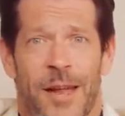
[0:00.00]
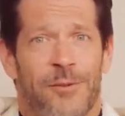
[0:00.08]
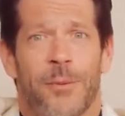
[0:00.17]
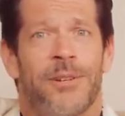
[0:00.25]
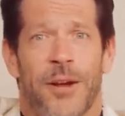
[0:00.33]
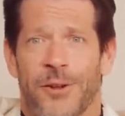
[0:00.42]
If
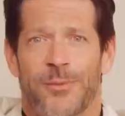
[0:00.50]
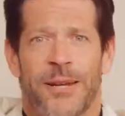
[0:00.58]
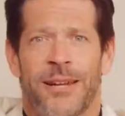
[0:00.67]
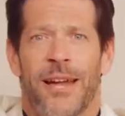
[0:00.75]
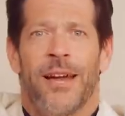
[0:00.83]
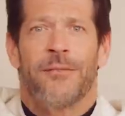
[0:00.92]
someone tells
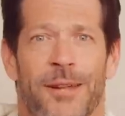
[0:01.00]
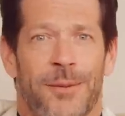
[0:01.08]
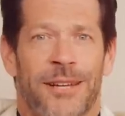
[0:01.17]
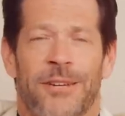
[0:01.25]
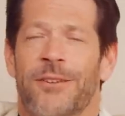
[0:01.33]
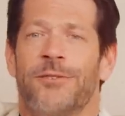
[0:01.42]
me, Father
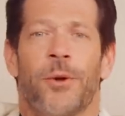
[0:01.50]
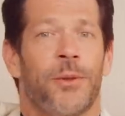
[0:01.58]
Mike,